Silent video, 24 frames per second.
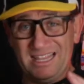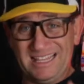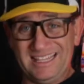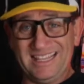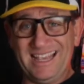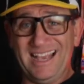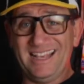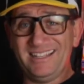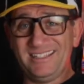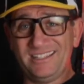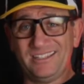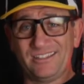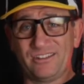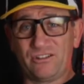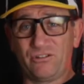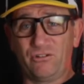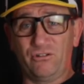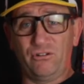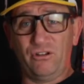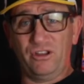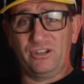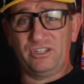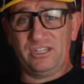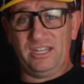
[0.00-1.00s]
yes is a
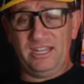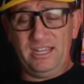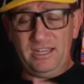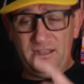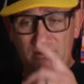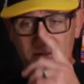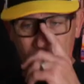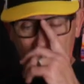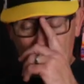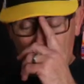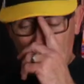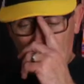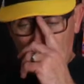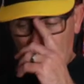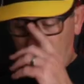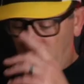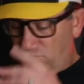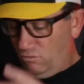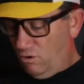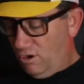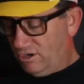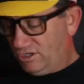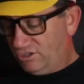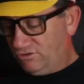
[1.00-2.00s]
good idea.
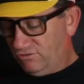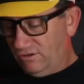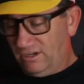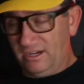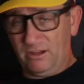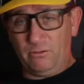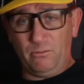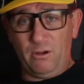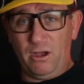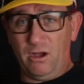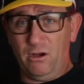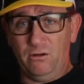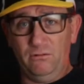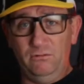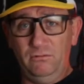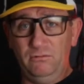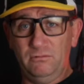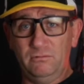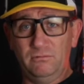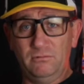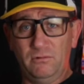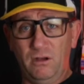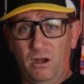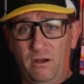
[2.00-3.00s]
Works really well,
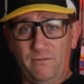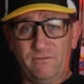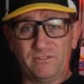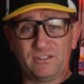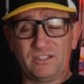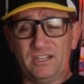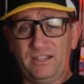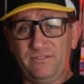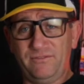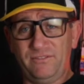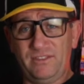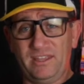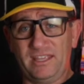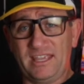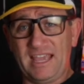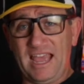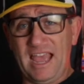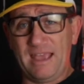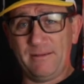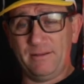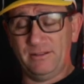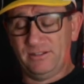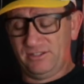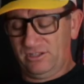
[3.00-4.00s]
obviously for the
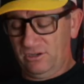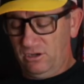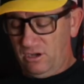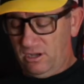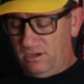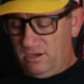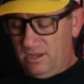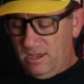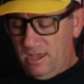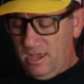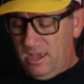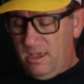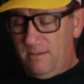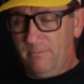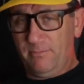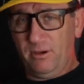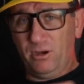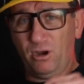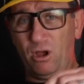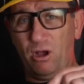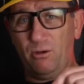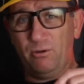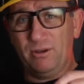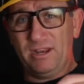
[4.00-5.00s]
gaming side,
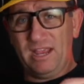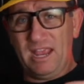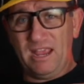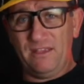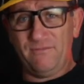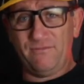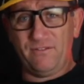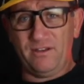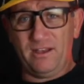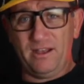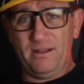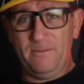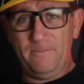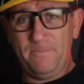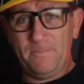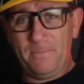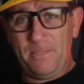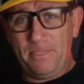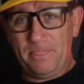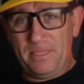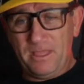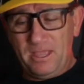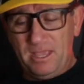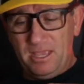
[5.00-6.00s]
but I would either
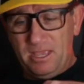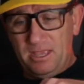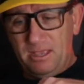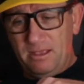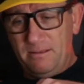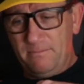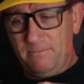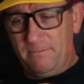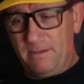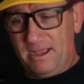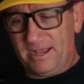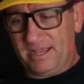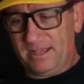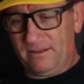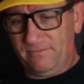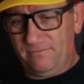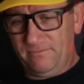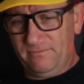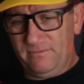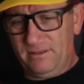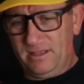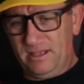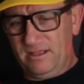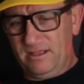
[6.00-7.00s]
make it